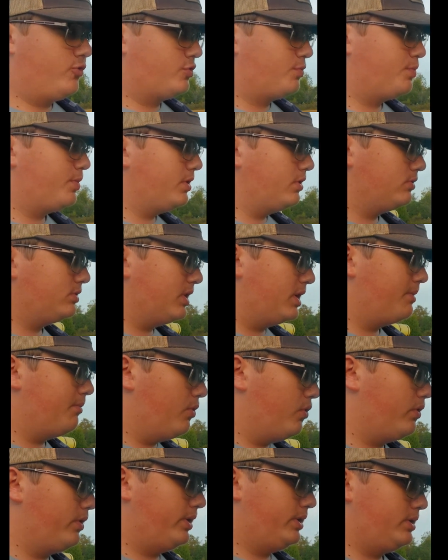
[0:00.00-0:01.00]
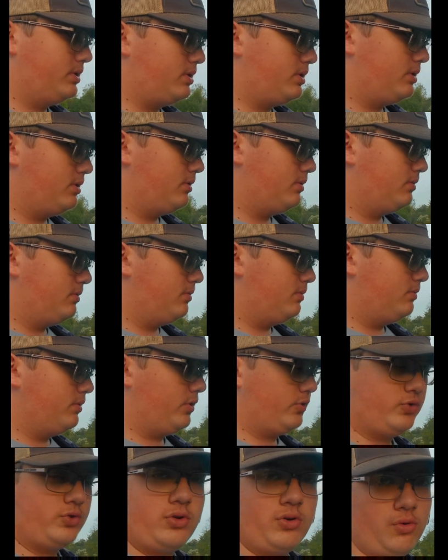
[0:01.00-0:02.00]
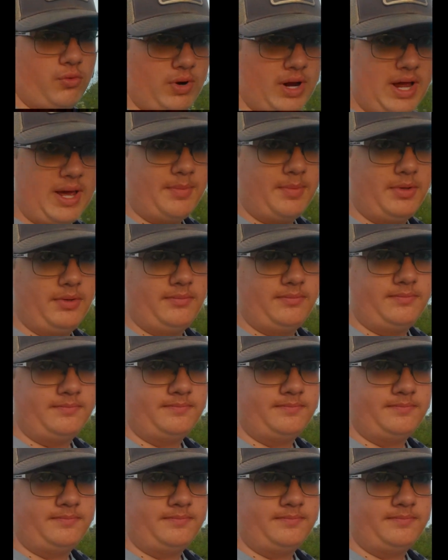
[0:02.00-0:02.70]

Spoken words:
your spindles ain't moist, they'll start wrapping.